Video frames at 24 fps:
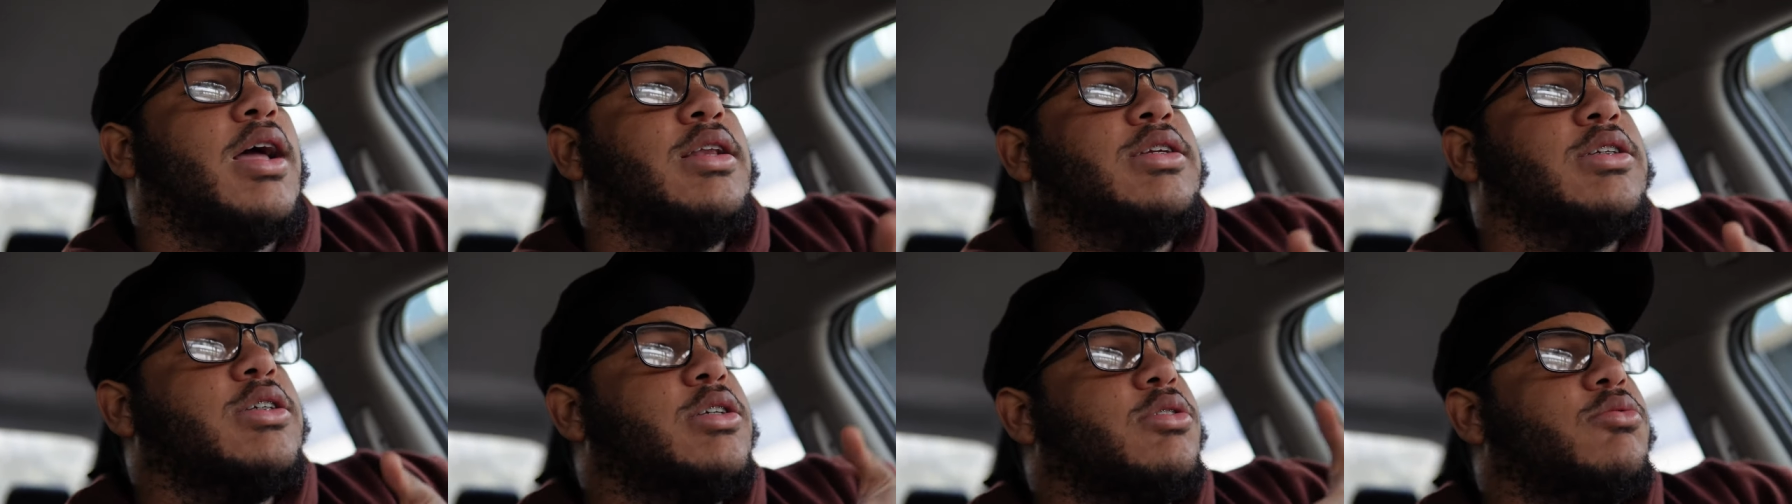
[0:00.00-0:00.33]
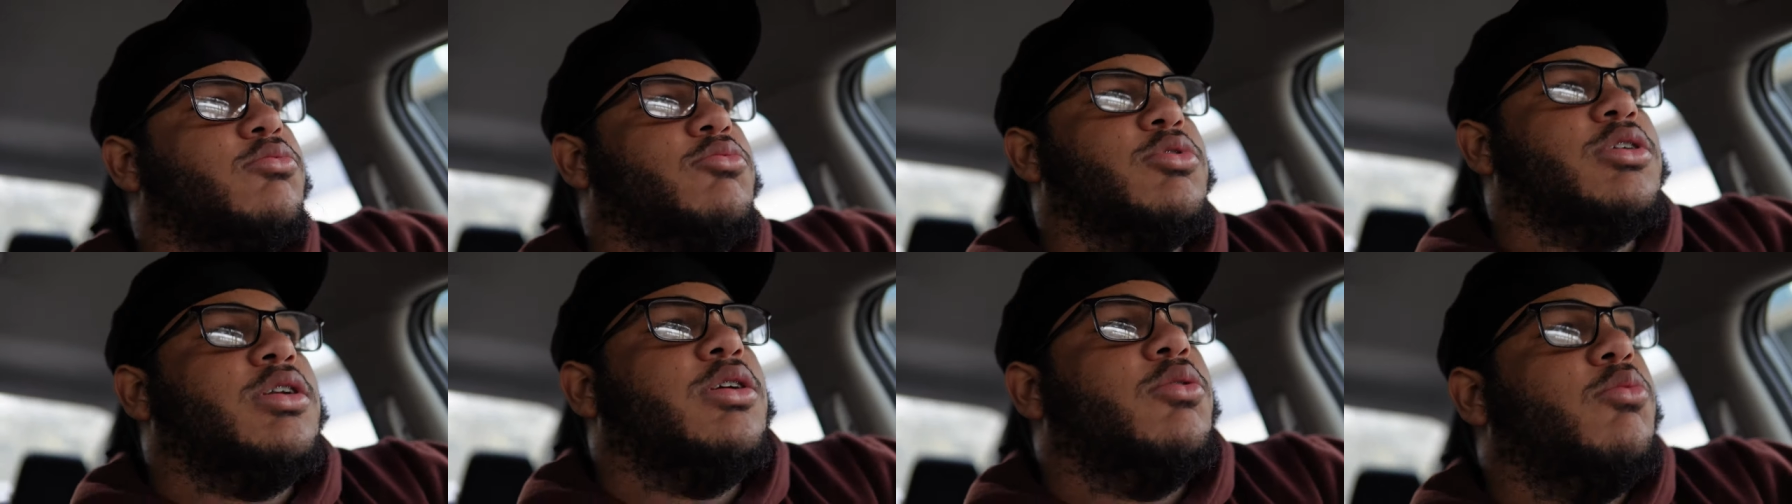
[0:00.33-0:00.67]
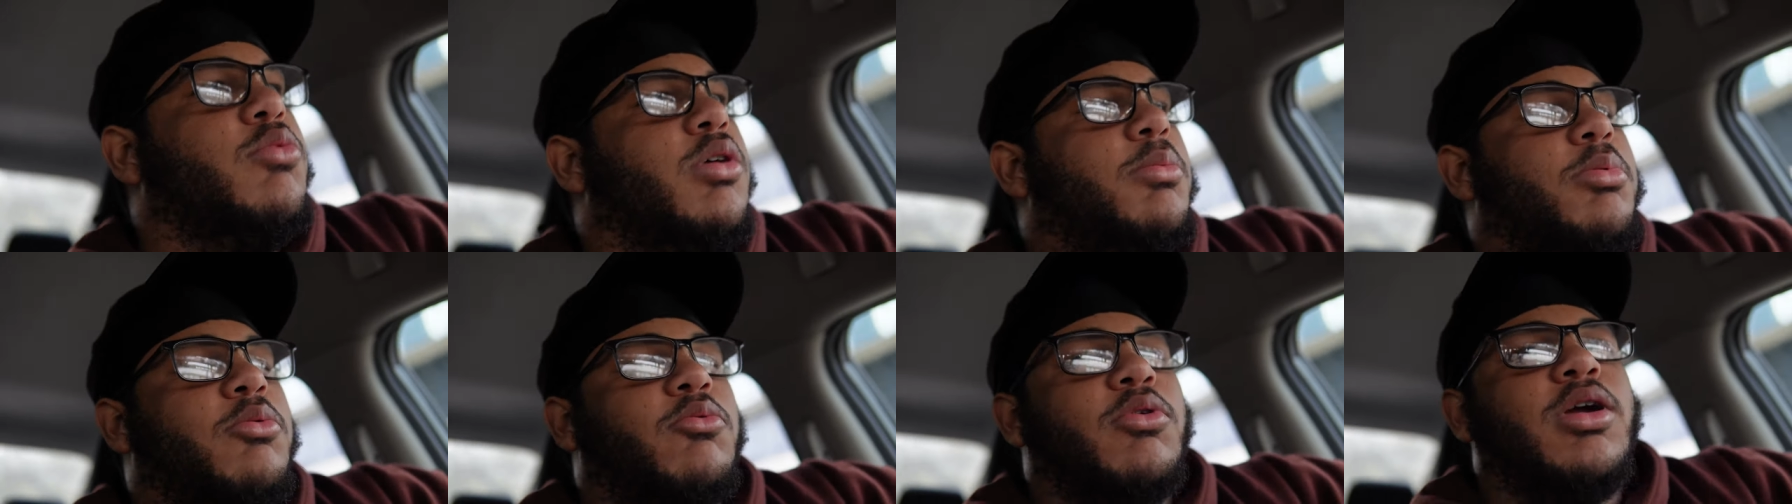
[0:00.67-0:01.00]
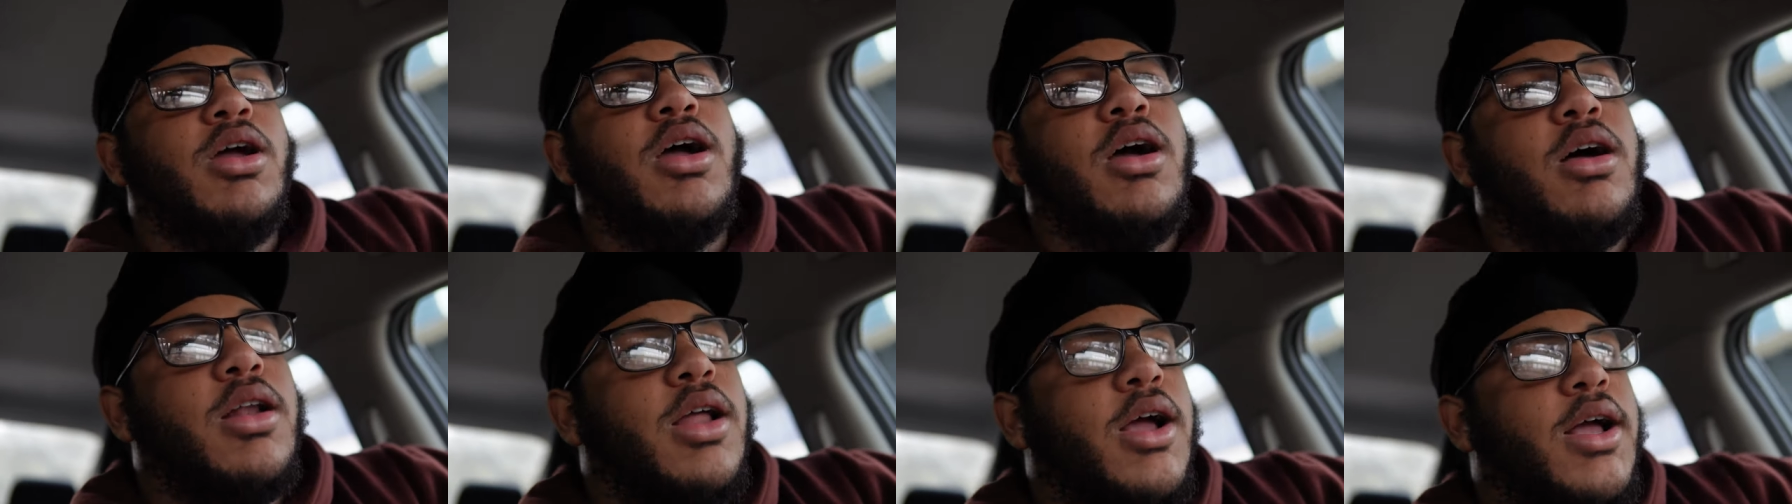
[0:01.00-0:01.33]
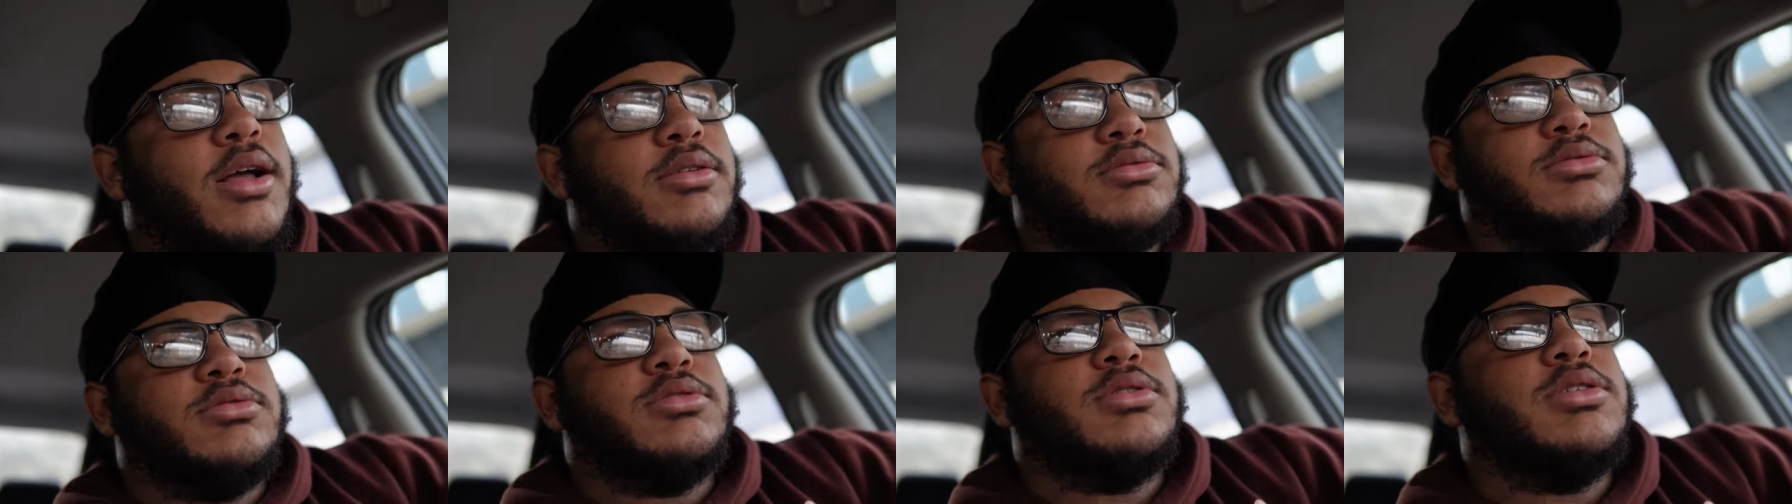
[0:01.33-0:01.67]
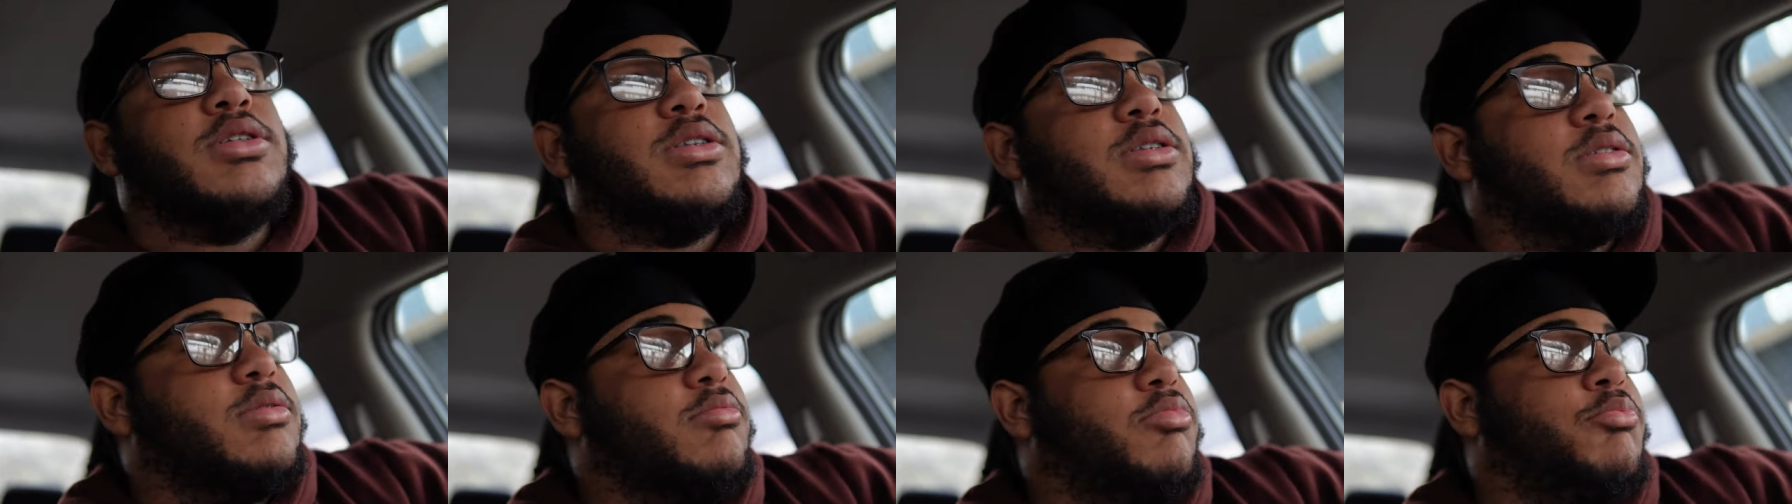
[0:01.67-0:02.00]
I just couldn't really whip around like,
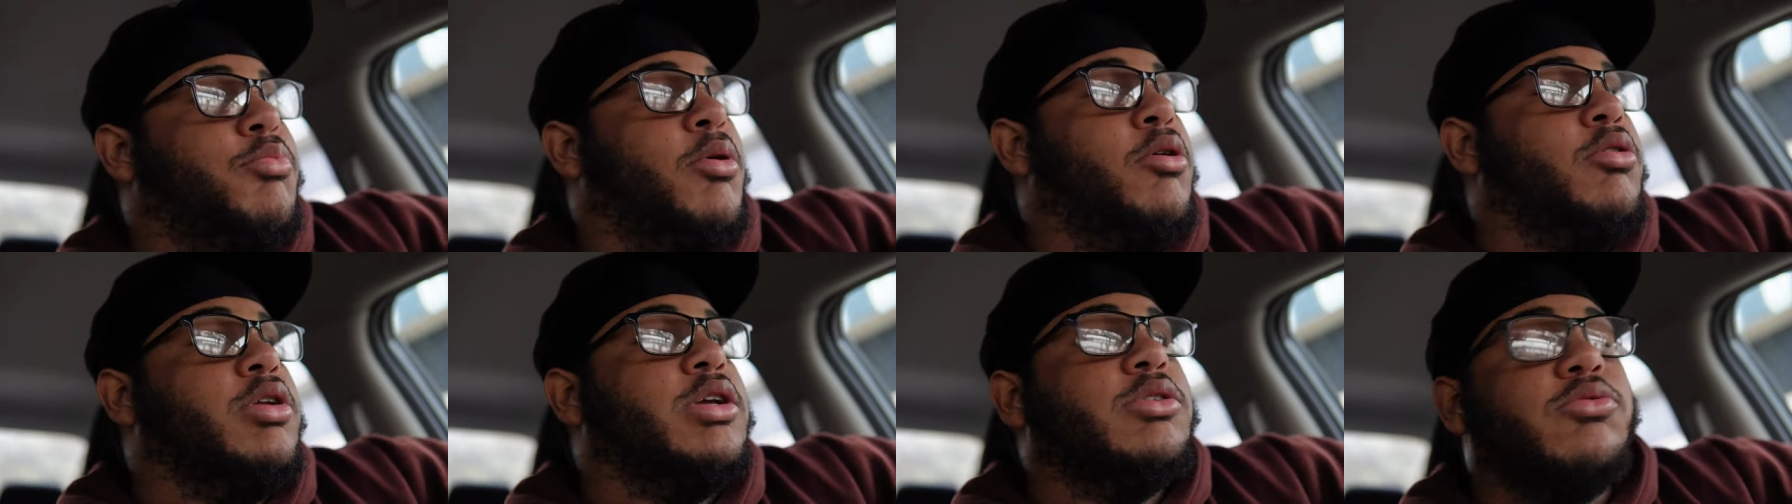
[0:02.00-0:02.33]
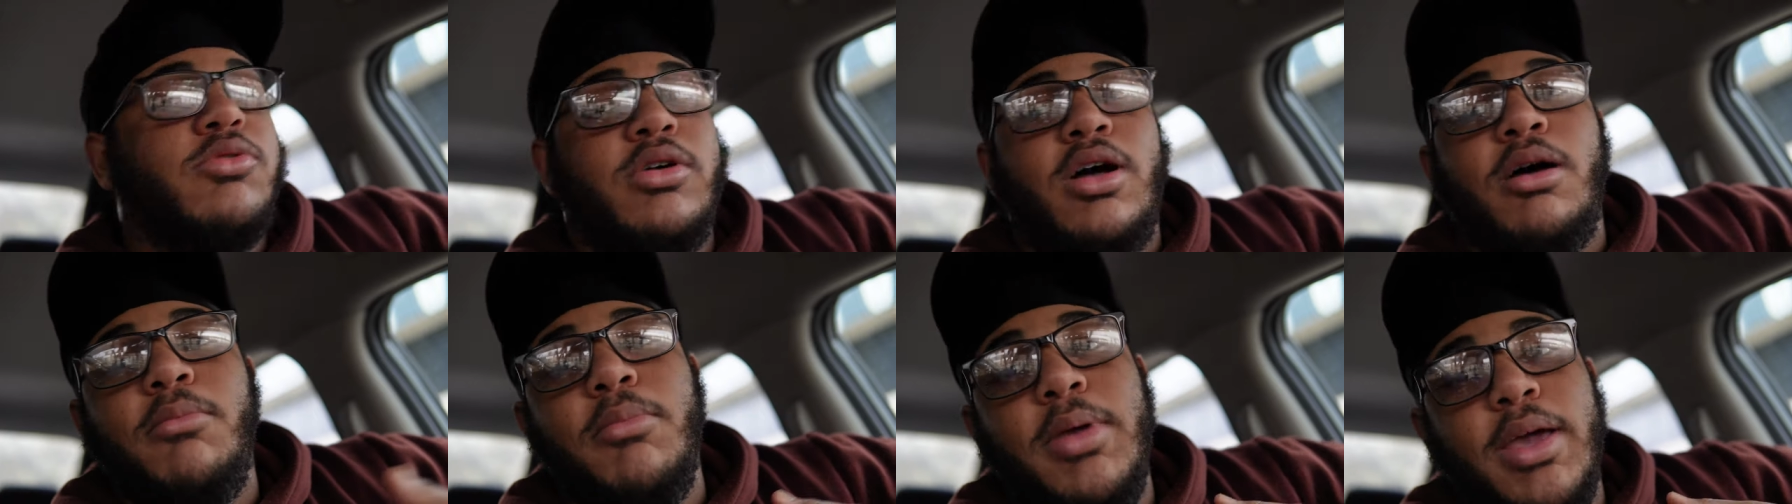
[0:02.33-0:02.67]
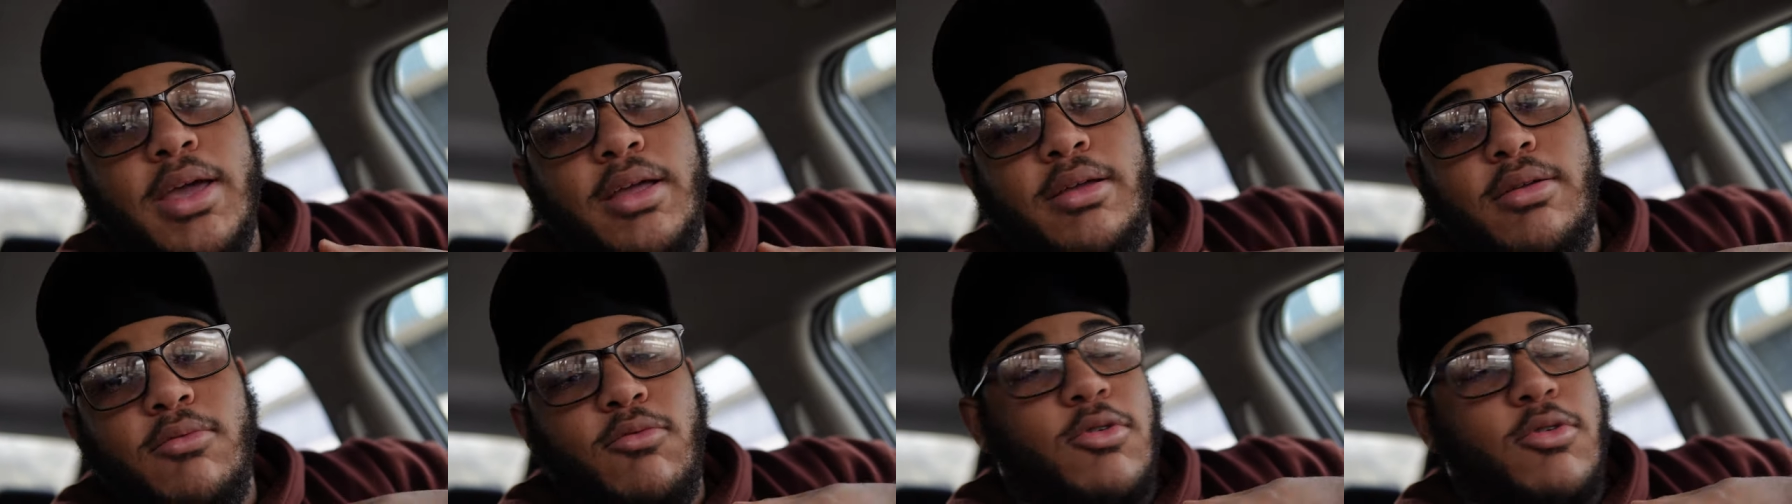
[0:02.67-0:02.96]
cause the police where I'm at,